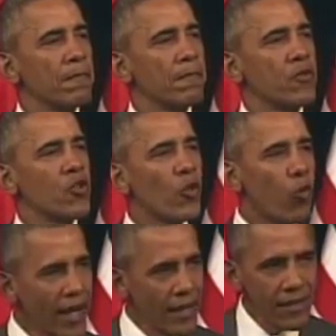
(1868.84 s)
So the
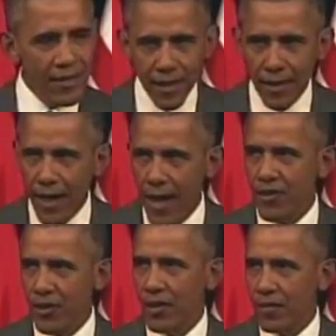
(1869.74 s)

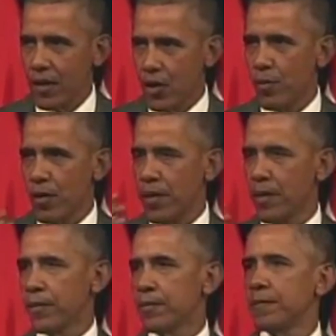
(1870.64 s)
reconciliation of the Cuban people,